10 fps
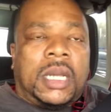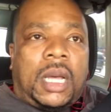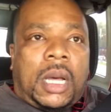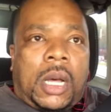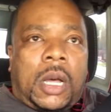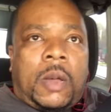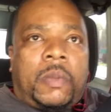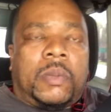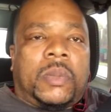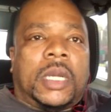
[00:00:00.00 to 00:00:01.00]
The
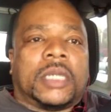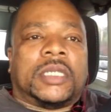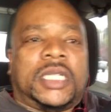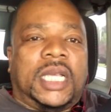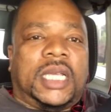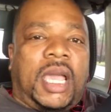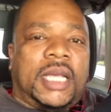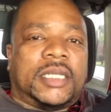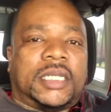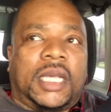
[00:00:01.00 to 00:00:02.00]
um, C K
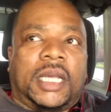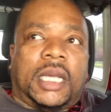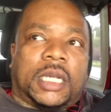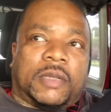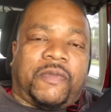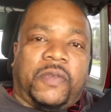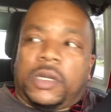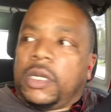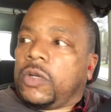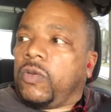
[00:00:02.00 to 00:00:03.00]
C is
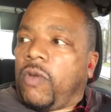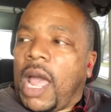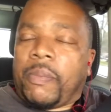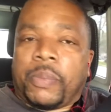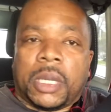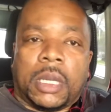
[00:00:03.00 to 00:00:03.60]
full of crap.